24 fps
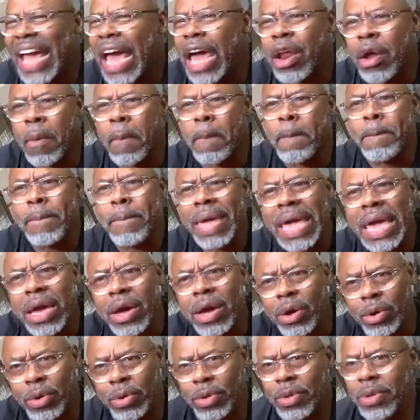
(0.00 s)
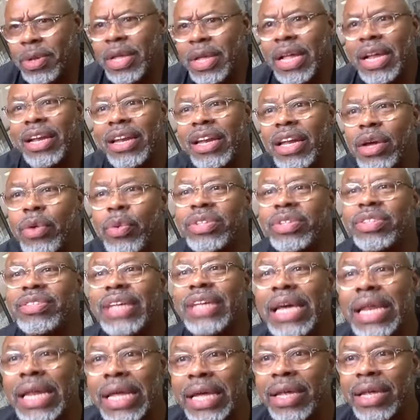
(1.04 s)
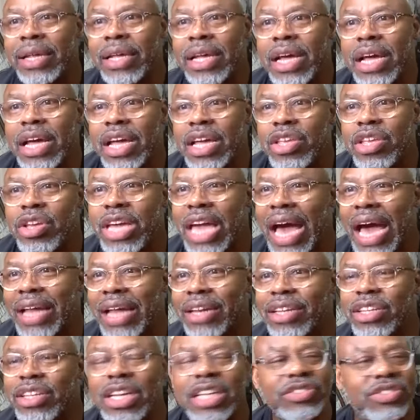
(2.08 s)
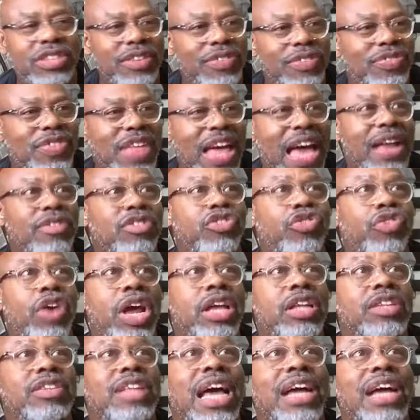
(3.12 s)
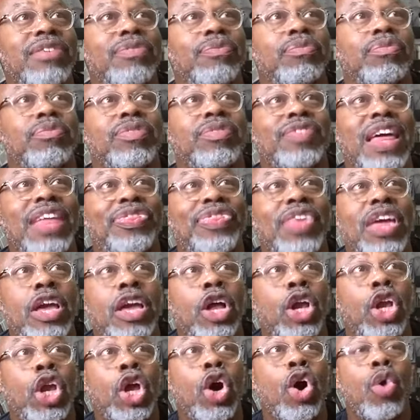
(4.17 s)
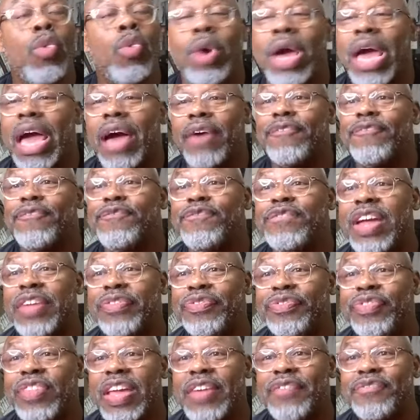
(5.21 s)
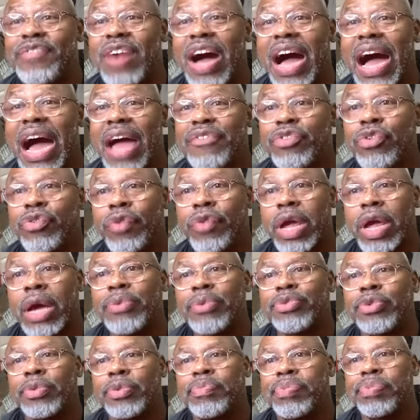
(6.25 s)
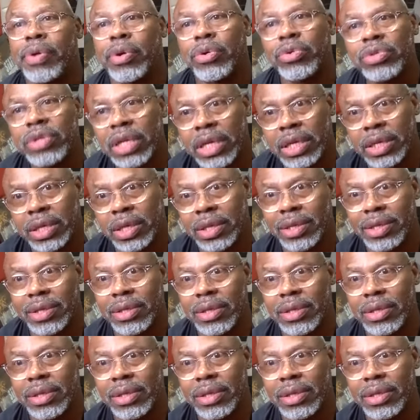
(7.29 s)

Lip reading: on a meal. Look what's in it. You got, listen, that drink, that thing alone will have 55 grams of protein.